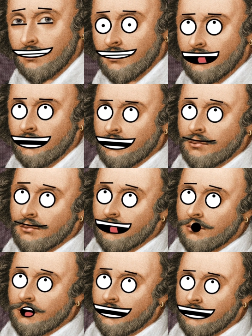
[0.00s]
so
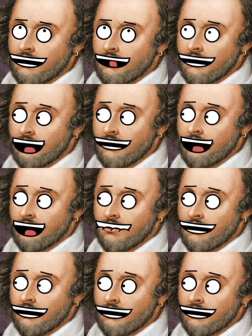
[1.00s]
Cordelia
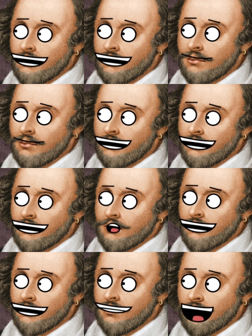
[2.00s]
and Lear
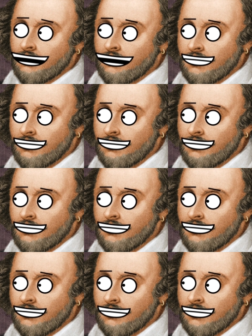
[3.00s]
get taken